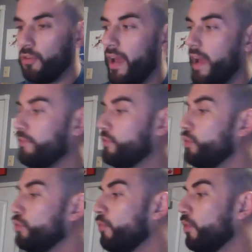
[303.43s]
So I have
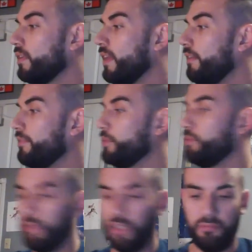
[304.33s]
2 more left,
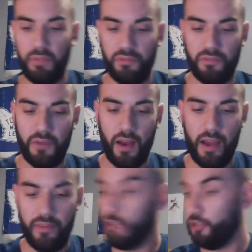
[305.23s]
which would give me
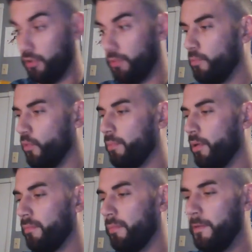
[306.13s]
5, actually 3 more,
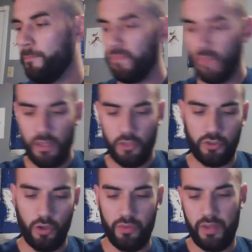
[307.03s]
pardon me.
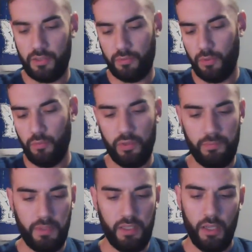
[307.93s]
So the next one
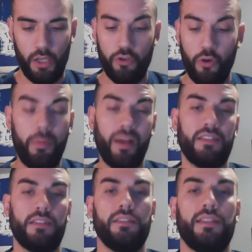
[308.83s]
would be no
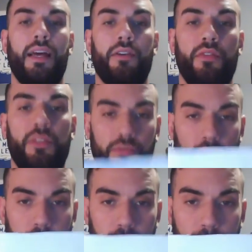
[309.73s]
bicycles allowed on this
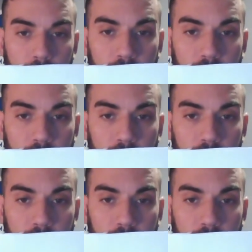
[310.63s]
road.